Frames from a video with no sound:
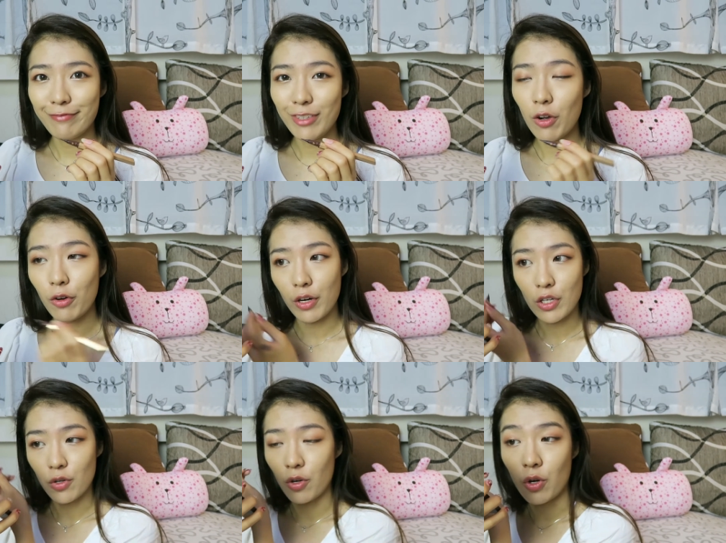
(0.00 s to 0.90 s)
your
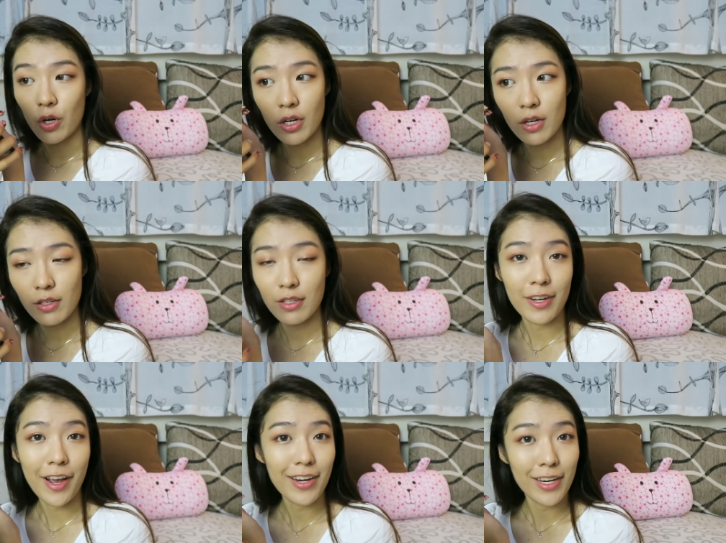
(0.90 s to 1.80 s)
crush or the
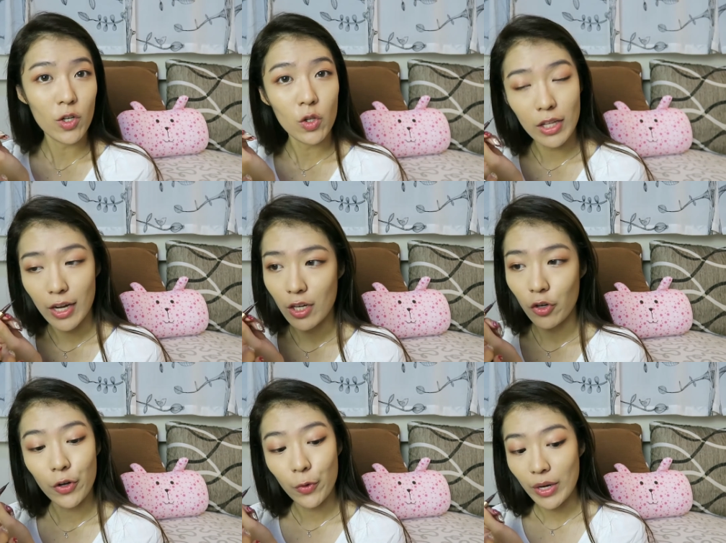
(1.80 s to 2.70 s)
guy that you like or
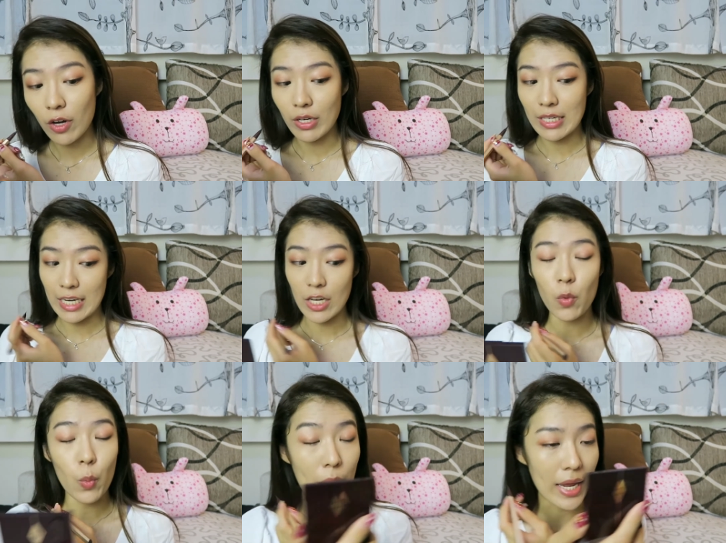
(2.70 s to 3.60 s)
you're going on a date
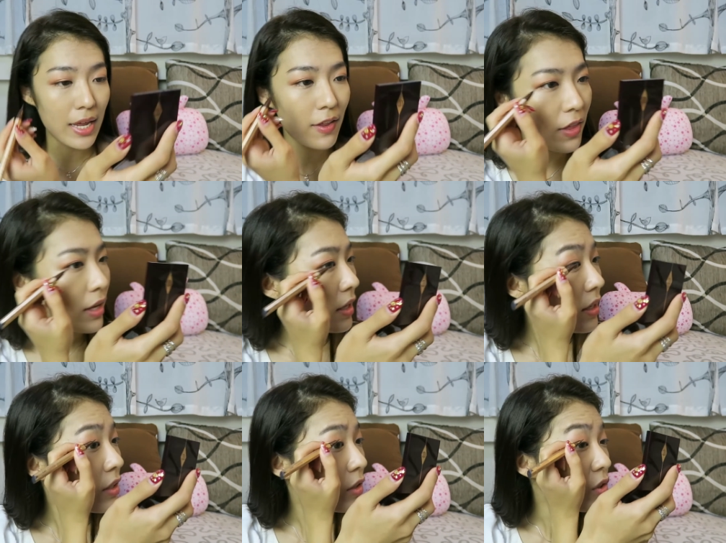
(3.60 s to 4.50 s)
with.
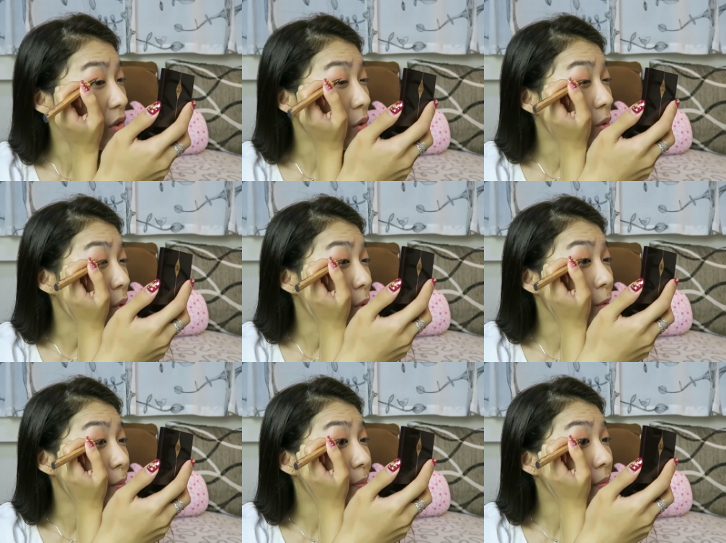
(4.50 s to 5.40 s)

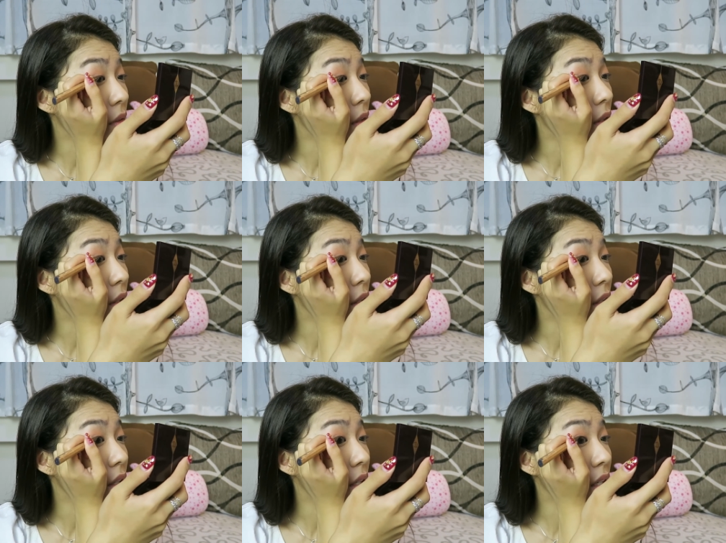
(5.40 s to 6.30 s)
So
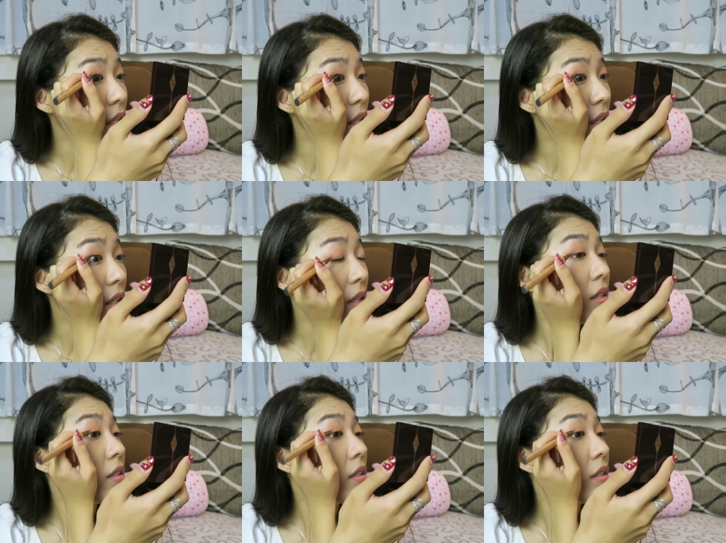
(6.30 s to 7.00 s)
yeah.